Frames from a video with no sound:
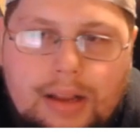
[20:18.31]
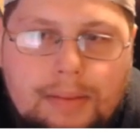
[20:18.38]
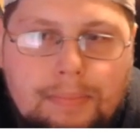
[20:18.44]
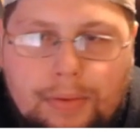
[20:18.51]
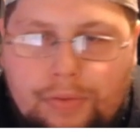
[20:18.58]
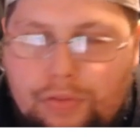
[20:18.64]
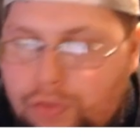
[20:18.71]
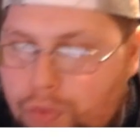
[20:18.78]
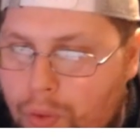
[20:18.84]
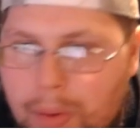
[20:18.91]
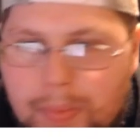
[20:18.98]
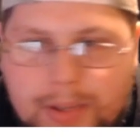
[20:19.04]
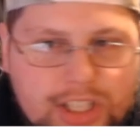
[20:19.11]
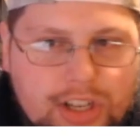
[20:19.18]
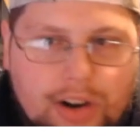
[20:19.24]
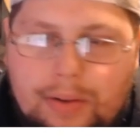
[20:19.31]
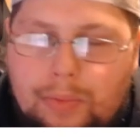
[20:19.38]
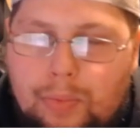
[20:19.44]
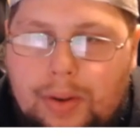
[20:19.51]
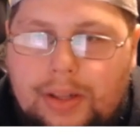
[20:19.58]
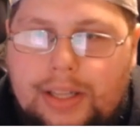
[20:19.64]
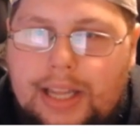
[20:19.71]
before we start
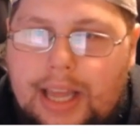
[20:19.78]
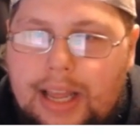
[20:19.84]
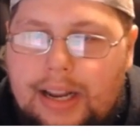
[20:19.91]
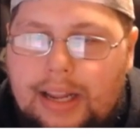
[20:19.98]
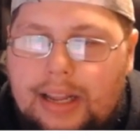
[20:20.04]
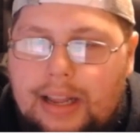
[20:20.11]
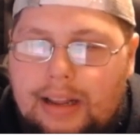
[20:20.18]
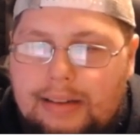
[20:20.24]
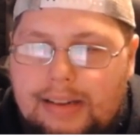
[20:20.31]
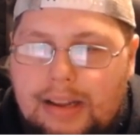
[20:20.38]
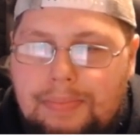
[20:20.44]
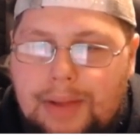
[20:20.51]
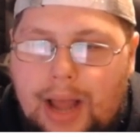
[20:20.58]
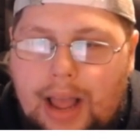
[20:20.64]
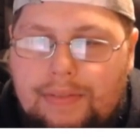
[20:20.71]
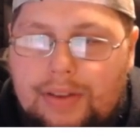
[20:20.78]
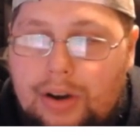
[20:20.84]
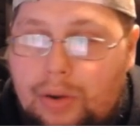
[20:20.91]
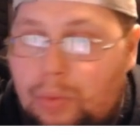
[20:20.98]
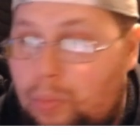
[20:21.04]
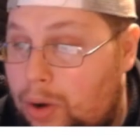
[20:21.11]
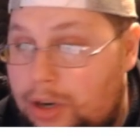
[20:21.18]
really getting a deep dive
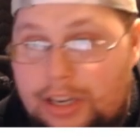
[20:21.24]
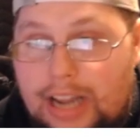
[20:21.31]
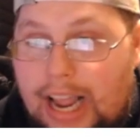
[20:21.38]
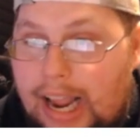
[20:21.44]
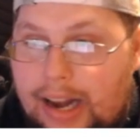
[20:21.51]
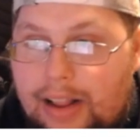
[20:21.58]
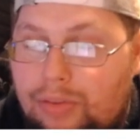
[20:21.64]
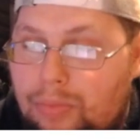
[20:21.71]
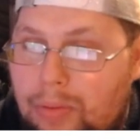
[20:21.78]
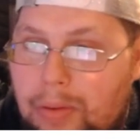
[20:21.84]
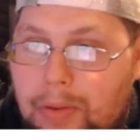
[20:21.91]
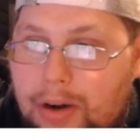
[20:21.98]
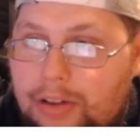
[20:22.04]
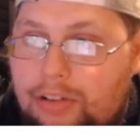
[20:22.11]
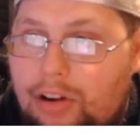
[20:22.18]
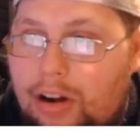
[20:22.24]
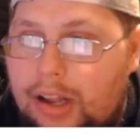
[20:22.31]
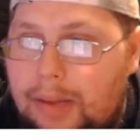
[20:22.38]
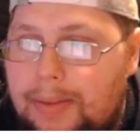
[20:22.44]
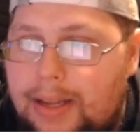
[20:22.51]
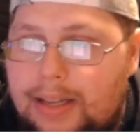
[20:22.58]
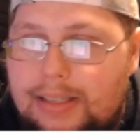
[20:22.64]
into what tight ends we want to
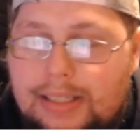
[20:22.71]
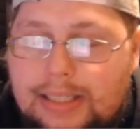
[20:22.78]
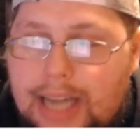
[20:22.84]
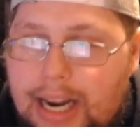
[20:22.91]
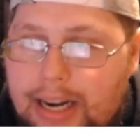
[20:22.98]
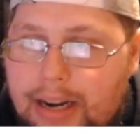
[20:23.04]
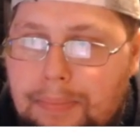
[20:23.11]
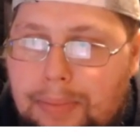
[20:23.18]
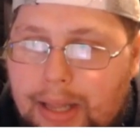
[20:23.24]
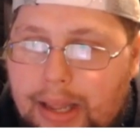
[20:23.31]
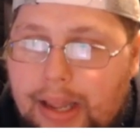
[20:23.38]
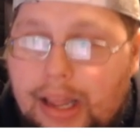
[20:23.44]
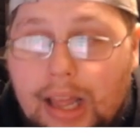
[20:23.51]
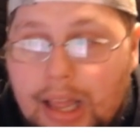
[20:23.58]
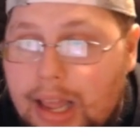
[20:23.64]
target, because the tight end play